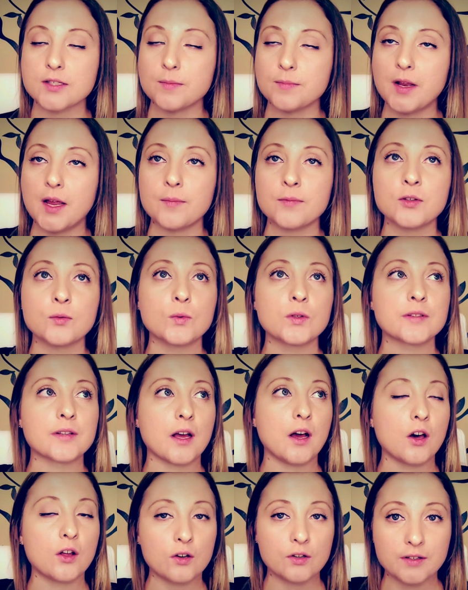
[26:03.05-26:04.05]
Sometimes it was
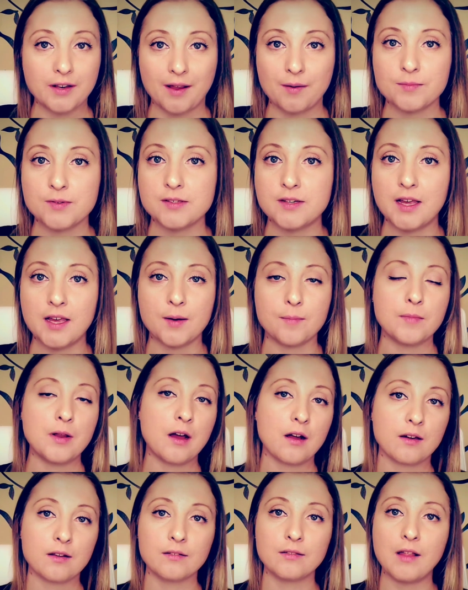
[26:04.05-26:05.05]
100 times a day. I'm
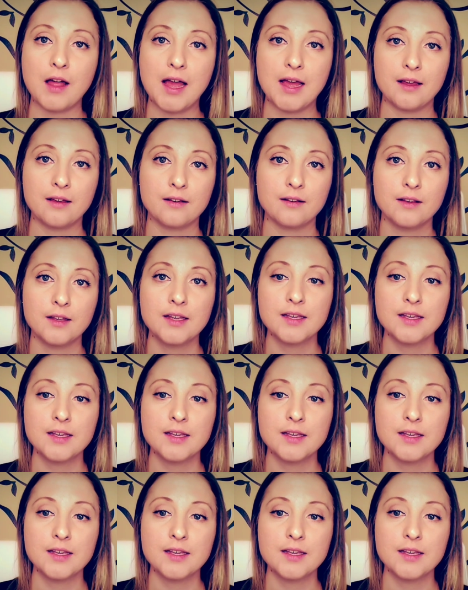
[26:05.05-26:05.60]
not going to lie.